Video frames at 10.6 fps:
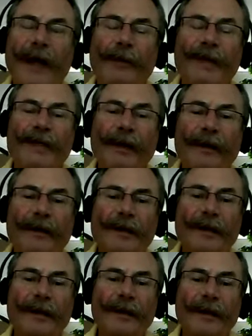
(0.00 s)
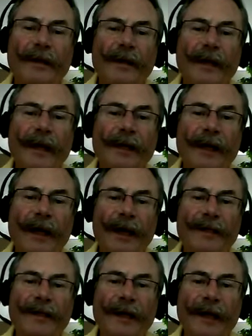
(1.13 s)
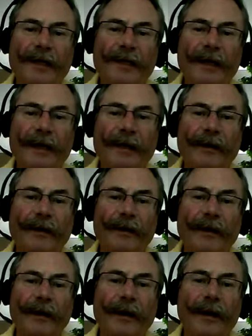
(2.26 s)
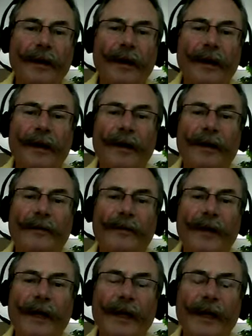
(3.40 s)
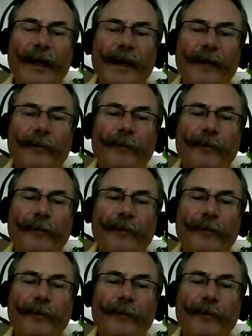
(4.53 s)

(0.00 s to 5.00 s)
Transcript: that results in the oxidation of the